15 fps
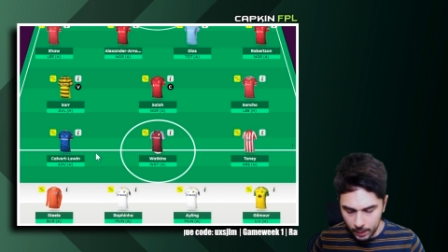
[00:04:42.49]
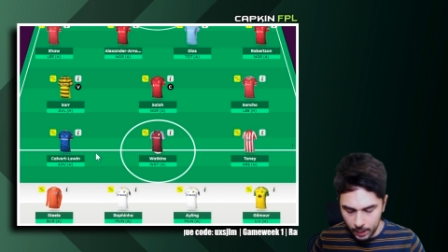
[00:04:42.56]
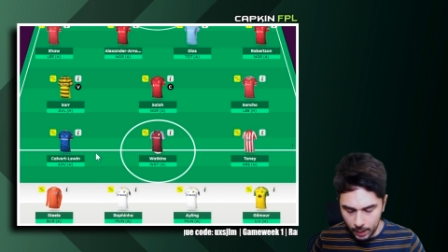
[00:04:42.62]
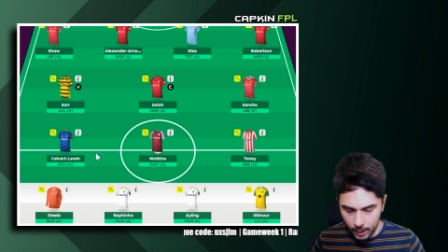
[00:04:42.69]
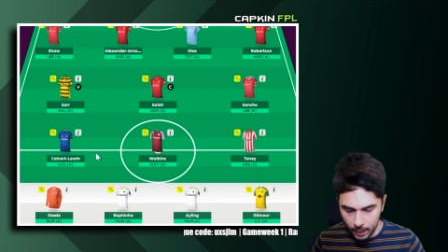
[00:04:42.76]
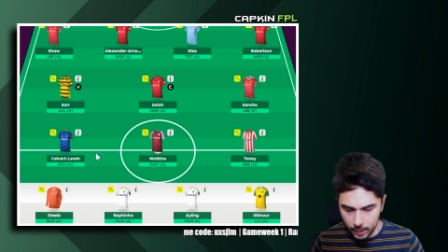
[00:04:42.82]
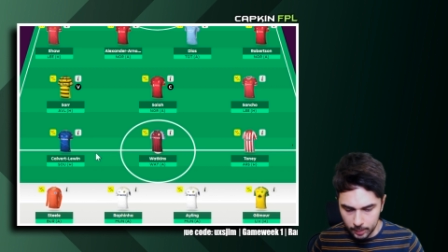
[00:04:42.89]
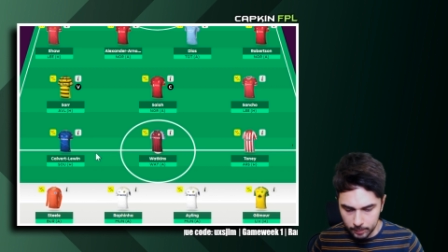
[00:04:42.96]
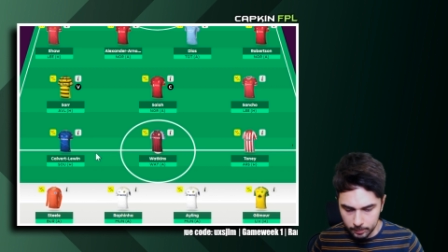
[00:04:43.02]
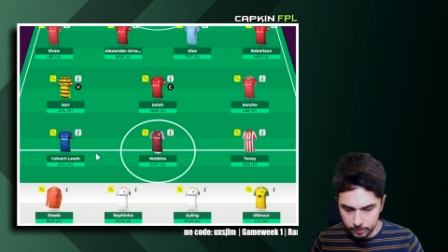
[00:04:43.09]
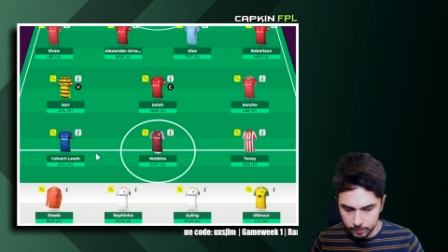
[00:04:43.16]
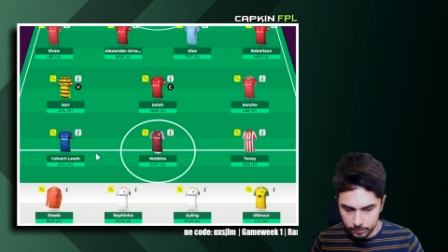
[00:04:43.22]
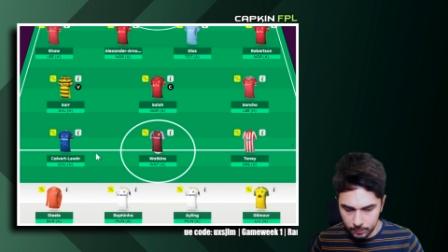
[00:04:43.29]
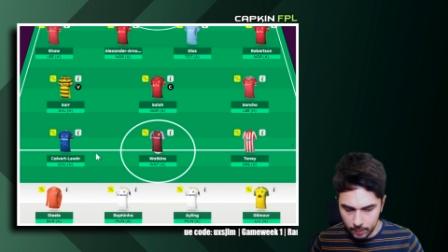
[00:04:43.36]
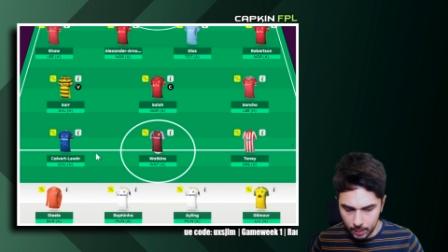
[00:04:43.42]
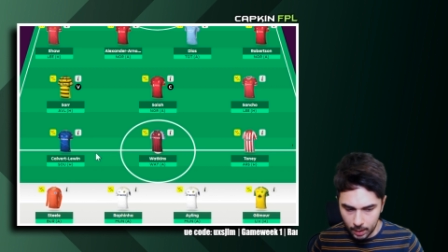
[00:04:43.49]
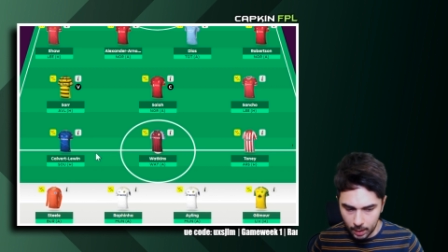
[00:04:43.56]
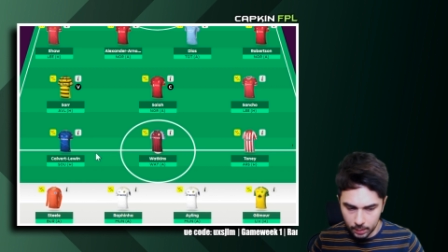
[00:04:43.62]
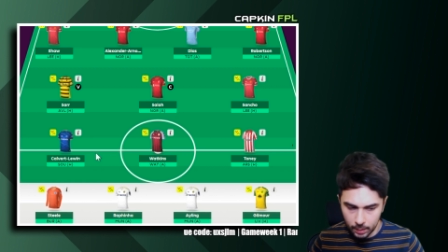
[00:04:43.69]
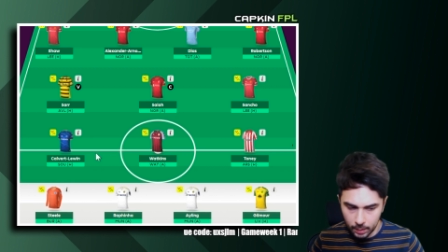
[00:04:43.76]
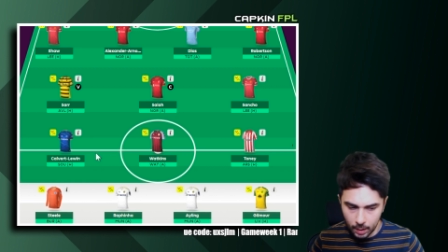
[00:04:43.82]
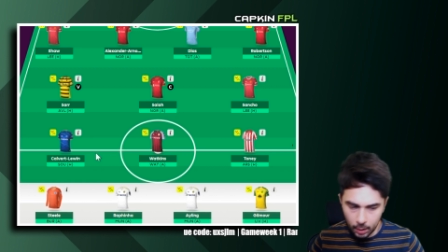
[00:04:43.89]
Um,
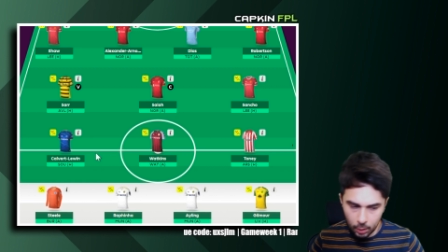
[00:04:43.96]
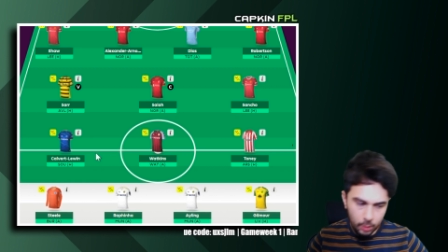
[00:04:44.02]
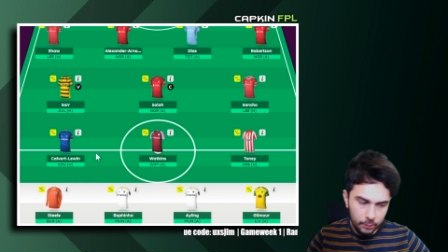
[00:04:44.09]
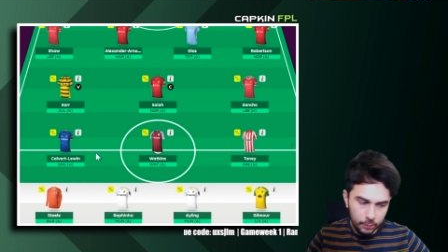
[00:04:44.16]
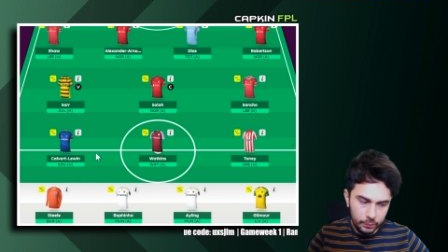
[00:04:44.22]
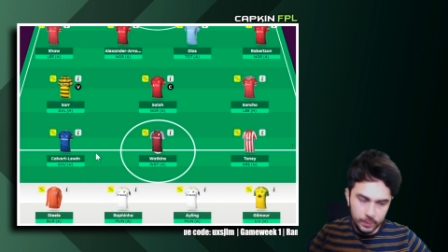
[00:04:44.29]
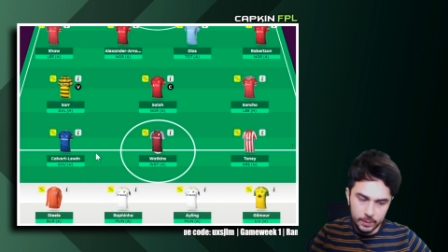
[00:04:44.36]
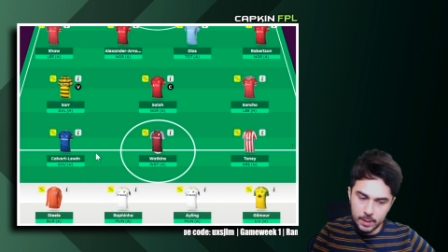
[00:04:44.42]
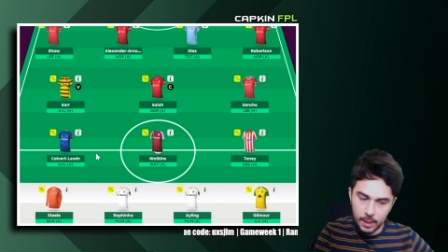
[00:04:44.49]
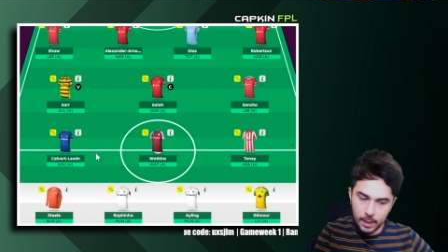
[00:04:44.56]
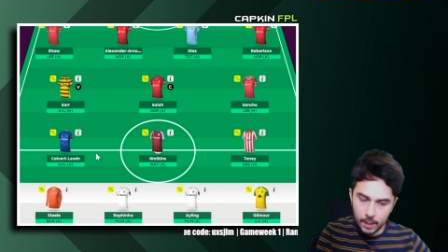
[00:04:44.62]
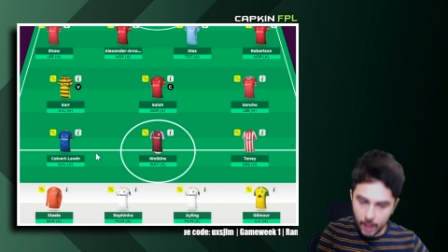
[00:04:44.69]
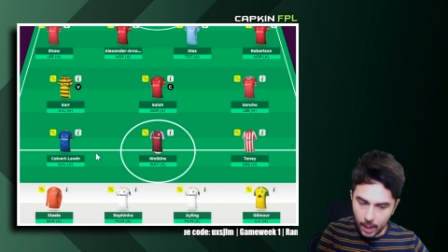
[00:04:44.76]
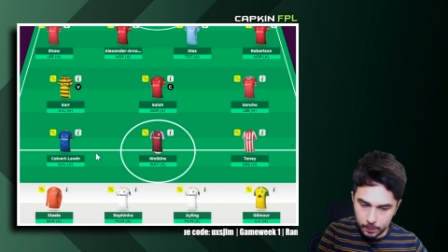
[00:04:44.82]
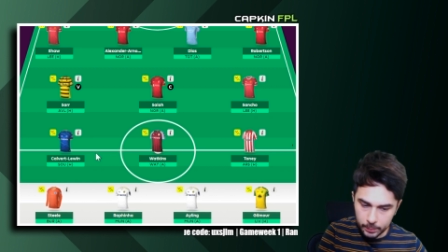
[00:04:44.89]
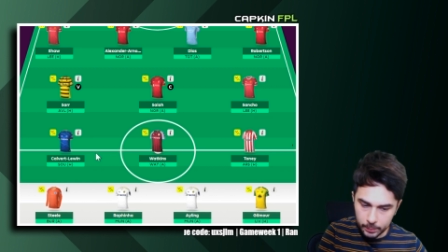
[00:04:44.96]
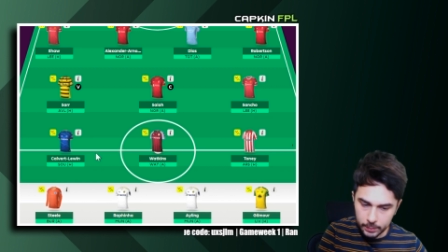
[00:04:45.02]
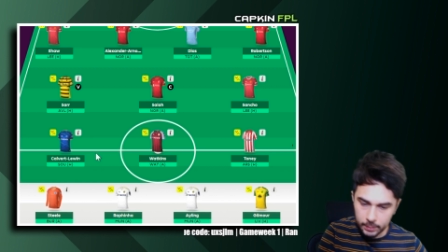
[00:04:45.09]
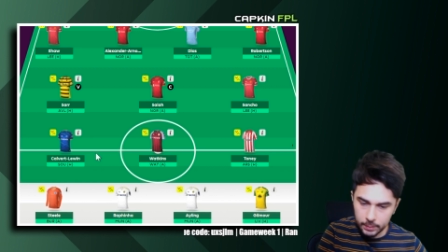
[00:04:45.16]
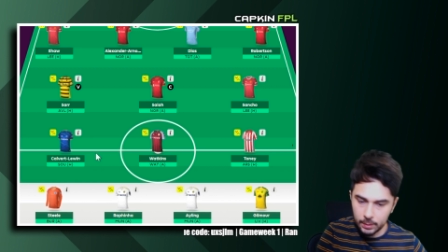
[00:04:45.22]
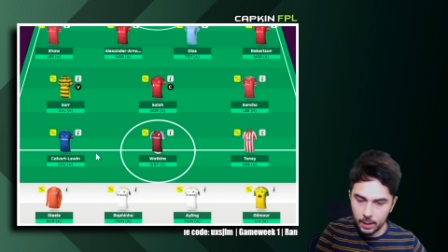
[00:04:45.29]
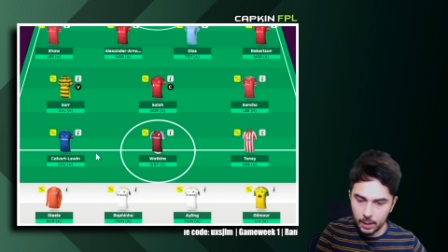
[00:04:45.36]
and a lot of things can
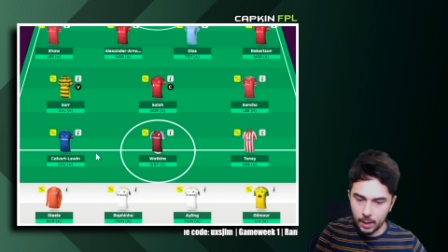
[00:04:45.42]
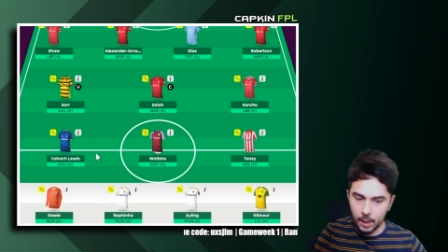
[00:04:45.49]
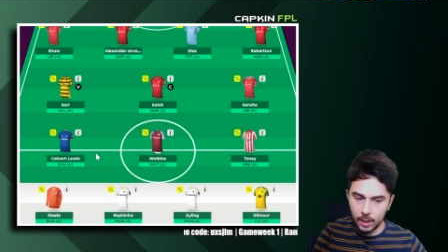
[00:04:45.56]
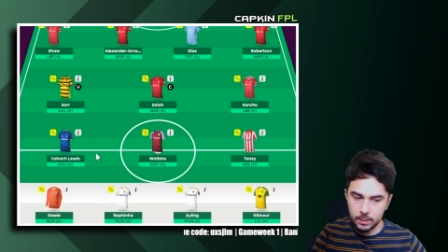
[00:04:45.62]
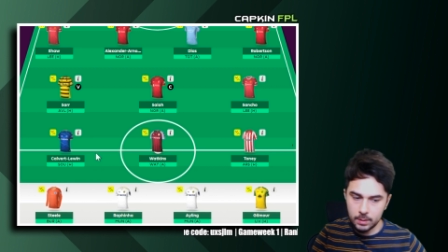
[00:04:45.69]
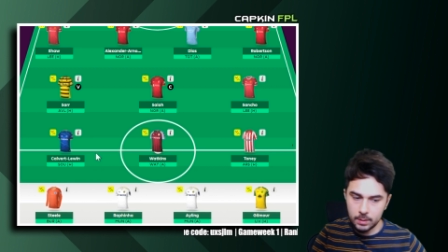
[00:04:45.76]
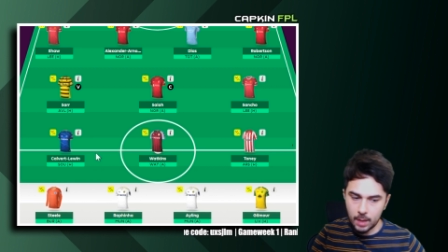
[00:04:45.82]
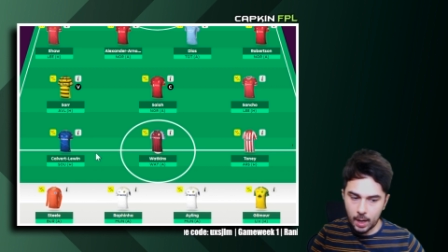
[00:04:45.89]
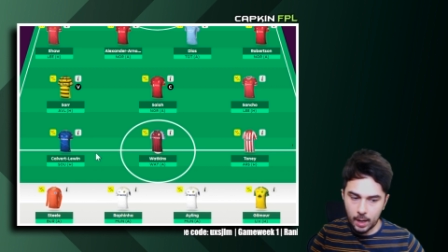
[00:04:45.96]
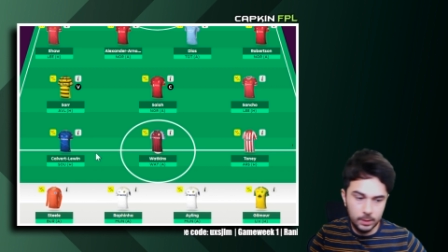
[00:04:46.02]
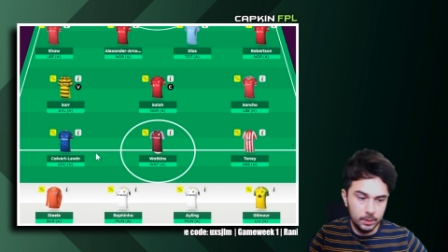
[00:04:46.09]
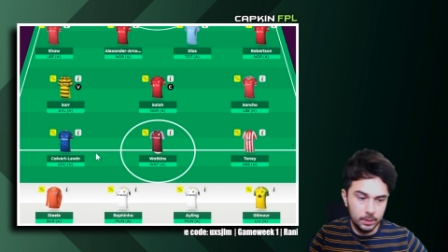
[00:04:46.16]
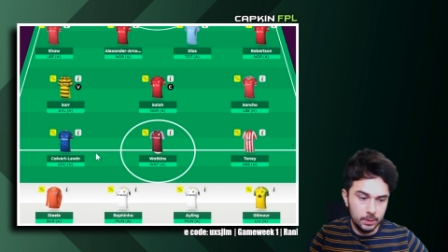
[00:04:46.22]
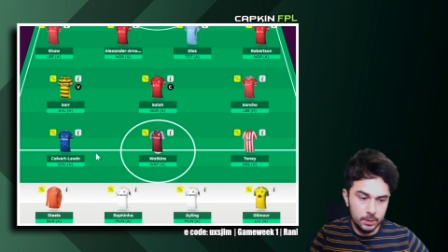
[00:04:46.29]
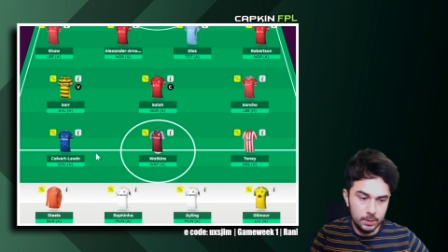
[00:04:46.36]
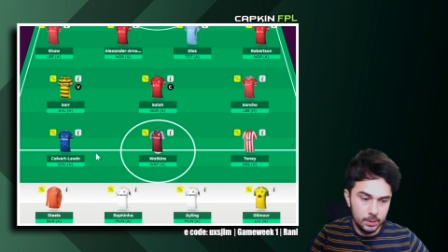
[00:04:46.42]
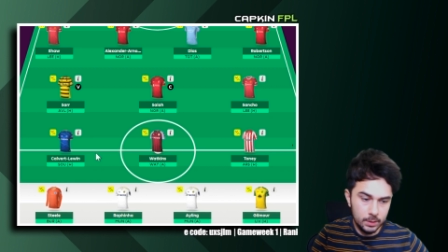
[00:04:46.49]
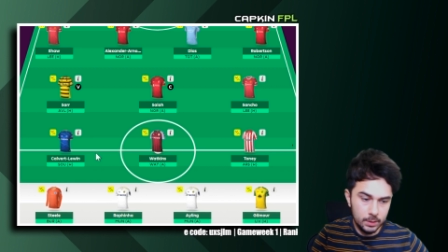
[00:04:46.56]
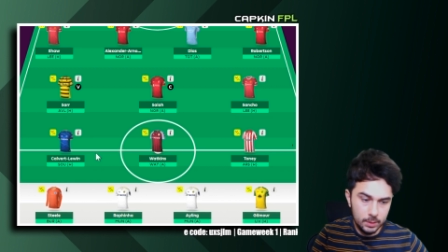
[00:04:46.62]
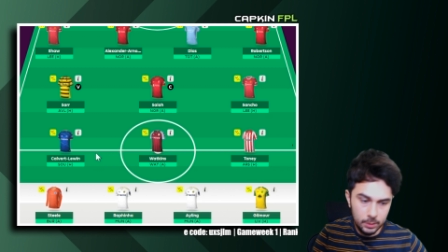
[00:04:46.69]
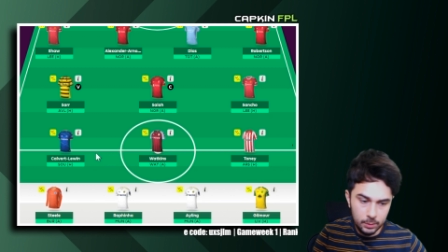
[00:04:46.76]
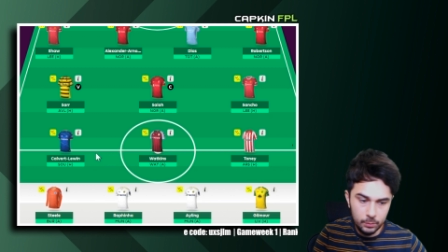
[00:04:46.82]
happen and I could
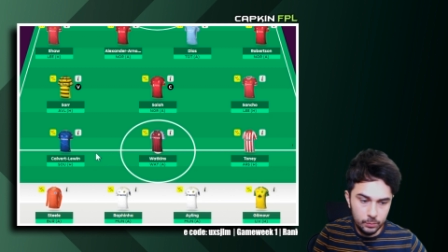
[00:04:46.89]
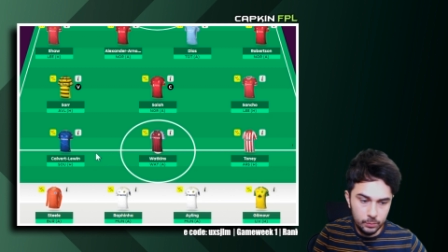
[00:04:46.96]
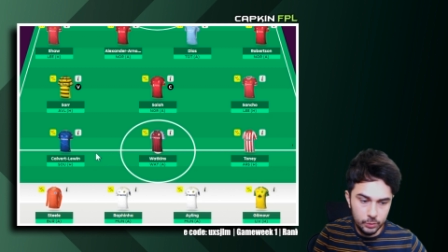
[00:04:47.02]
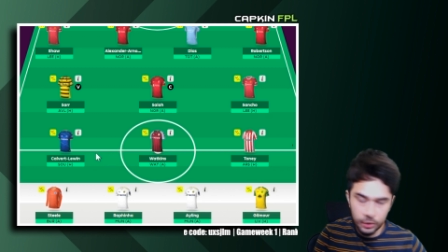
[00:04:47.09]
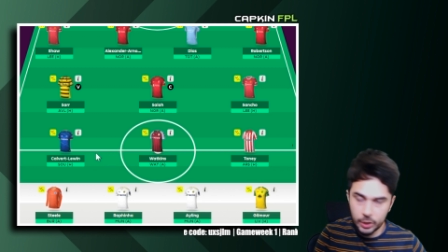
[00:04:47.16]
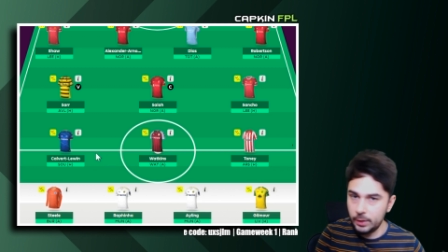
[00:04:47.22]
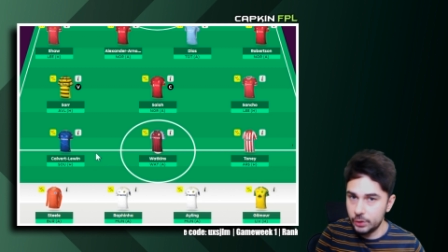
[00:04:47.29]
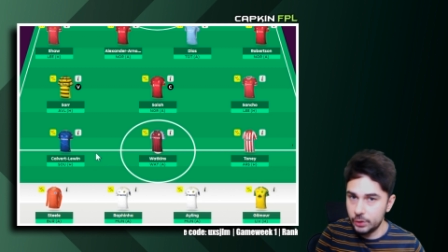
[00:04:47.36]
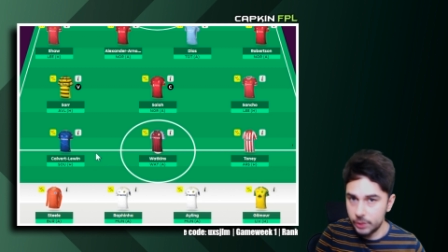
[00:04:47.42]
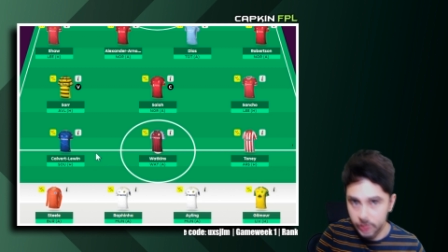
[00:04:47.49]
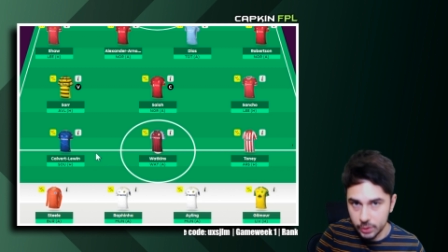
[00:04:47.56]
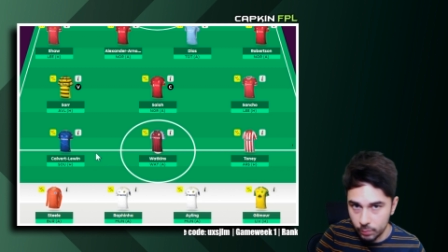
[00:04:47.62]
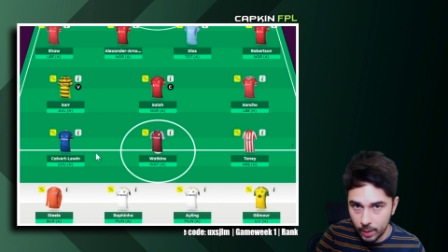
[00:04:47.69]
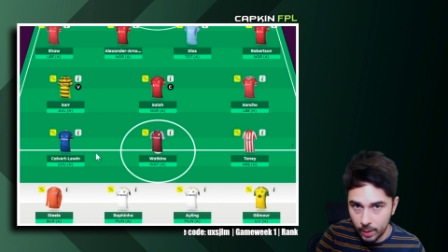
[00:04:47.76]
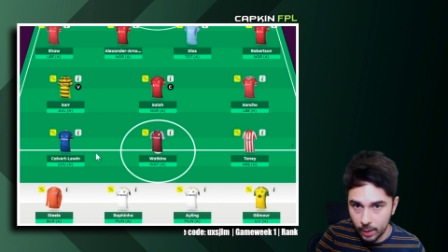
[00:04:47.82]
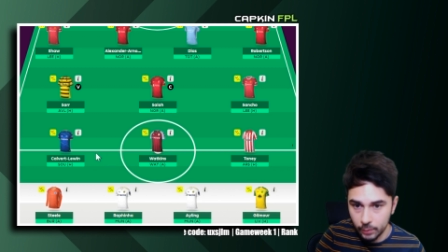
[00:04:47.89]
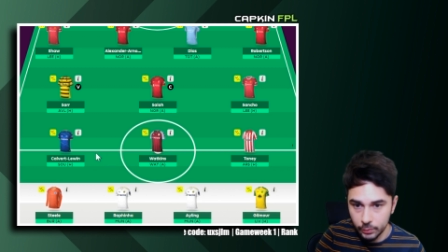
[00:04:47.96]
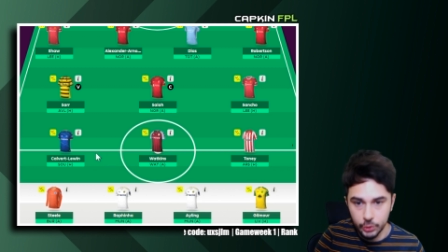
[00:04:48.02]
still change this around.